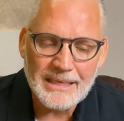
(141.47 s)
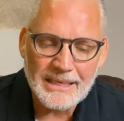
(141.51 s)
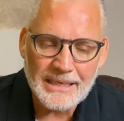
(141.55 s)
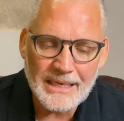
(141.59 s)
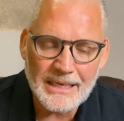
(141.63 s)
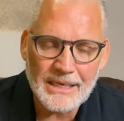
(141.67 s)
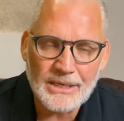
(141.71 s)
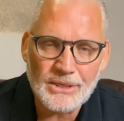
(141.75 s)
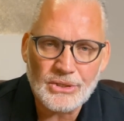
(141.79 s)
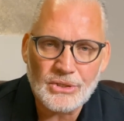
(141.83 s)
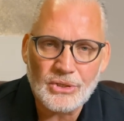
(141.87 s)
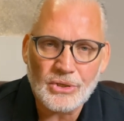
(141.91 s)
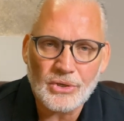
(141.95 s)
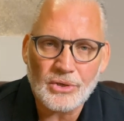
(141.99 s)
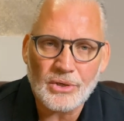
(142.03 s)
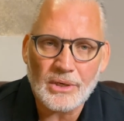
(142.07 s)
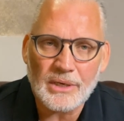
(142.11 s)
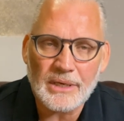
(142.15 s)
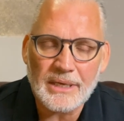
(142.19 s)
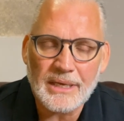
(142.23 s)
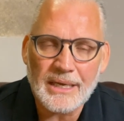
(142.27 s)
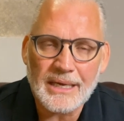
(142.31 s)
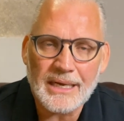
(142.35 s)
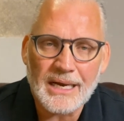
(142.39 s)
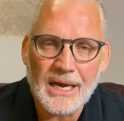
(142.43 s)

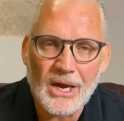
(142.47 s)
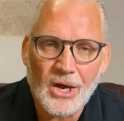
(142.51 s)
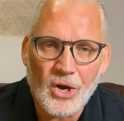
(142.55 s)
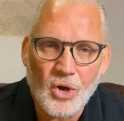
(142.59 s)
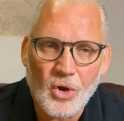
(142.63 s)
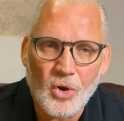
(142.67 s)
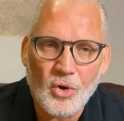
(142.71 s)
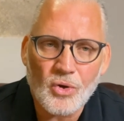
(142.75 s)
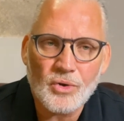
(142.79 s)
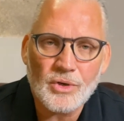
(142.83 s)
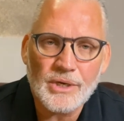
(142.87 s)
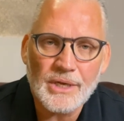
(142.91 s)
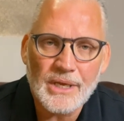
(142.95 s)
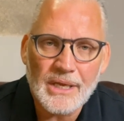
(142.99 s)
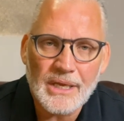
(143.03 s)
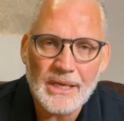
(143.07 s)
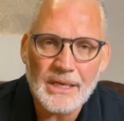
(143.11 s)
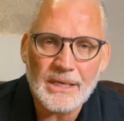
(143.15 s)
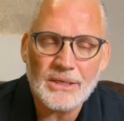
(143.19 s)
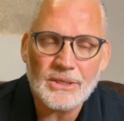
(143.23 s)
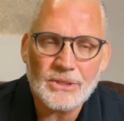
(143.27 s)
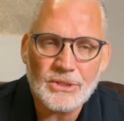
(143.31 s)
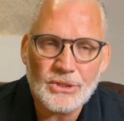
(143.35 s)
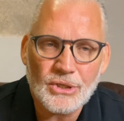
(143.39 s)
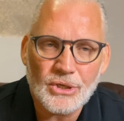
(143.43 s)
internally in our own
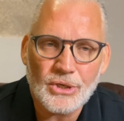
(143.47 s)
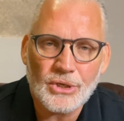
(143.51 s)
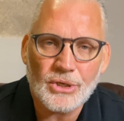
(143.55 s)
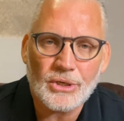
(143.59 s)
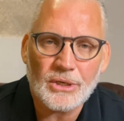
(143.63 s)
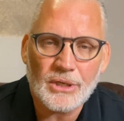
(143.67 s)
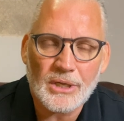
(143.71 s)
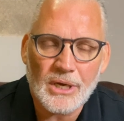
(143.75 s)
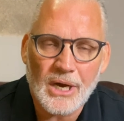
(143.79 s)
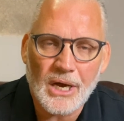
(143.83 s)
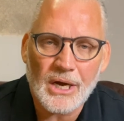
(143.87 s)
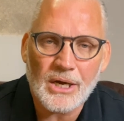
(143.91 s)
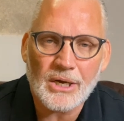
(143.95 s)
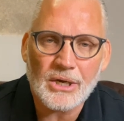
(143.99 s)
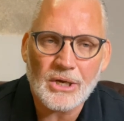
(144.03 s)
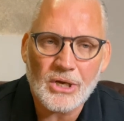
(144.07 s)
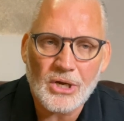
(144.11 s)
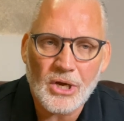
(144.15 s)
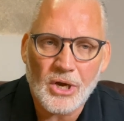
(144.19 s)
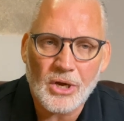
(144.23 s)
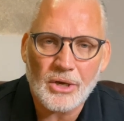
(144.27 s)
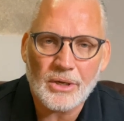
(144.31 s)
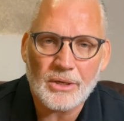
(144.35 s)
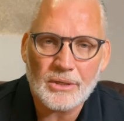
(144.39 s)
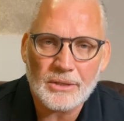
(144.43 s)
internal
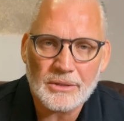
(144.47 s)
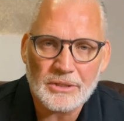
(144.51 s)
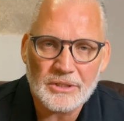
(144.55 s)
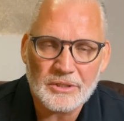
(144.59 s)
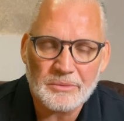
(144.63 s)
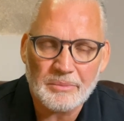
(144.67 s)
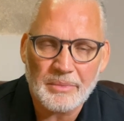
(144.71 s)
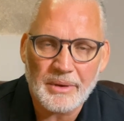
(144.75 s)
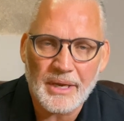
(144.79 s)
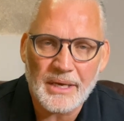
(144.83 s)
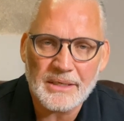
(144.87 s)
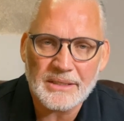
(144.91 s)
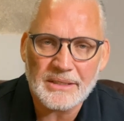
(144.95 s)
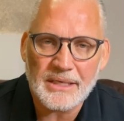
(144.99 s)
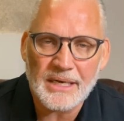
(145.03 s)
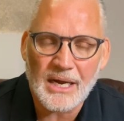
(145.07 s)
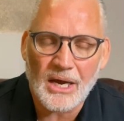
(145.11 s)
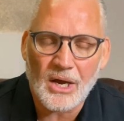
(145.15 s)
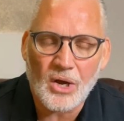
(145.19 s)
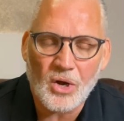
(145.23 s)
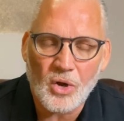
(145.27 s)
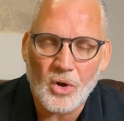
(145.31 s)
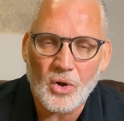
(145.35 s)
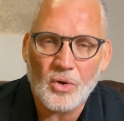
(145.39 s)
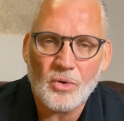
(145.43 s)
unconquered space, in
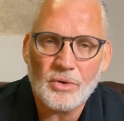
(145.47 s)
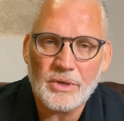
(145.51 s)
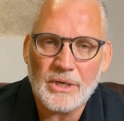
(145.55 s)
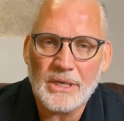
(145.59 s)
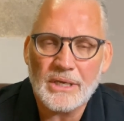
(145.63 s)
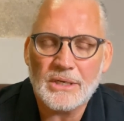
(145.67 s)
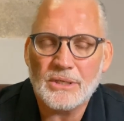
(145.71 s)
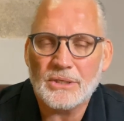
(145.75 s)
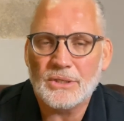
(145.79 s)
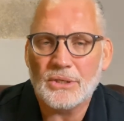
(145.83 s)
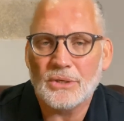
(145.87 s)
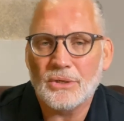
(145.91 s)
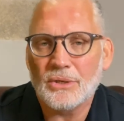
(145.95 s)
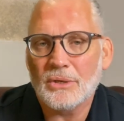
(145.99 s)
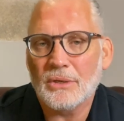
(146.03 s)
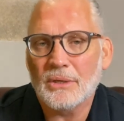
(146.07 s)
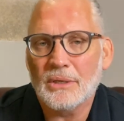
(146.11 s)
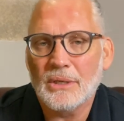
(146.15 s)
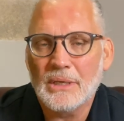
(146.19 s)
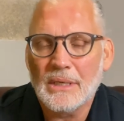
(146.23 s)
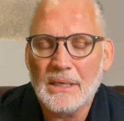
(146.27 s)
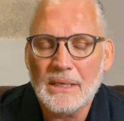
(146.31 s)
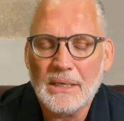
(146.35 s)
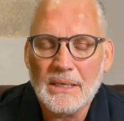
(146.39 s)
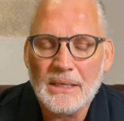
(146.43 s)
our own internal
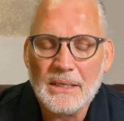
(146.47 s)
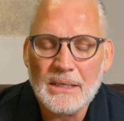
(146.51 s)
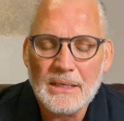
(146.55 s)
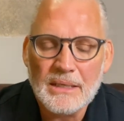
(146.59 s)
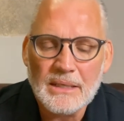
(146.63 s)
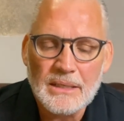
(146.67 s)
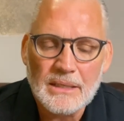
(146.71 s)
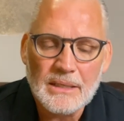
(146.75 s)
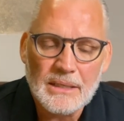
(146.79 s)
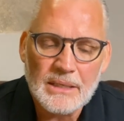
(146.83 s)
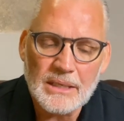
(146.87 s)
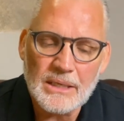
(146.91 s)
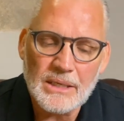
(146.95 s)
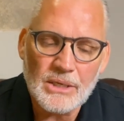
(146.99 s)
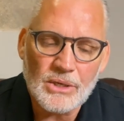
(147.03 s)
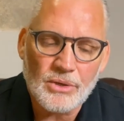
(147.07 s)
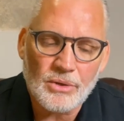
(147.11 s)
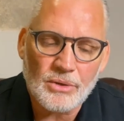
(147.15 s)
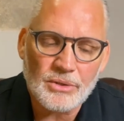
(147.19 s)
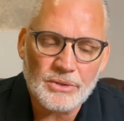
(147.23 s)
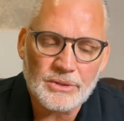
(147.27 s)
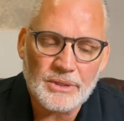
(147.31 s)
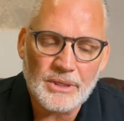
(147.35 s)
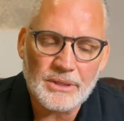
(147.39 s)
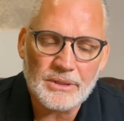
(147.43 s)

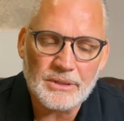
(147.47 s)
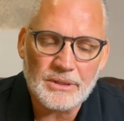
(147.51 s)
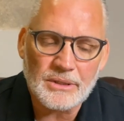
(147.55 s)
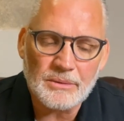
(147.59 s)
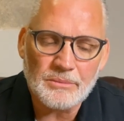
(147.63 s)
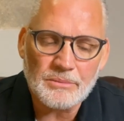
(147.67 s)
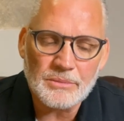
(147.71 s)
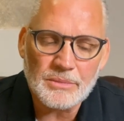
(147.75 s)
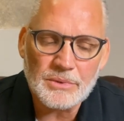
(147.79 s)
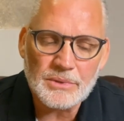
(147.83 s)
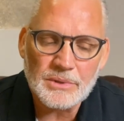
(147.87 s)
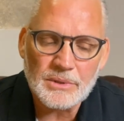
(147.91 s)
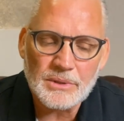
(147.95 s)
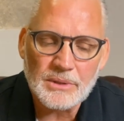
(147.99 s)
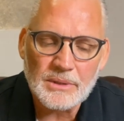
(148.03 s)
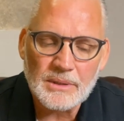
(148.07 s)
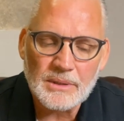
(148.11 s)
ecosystems.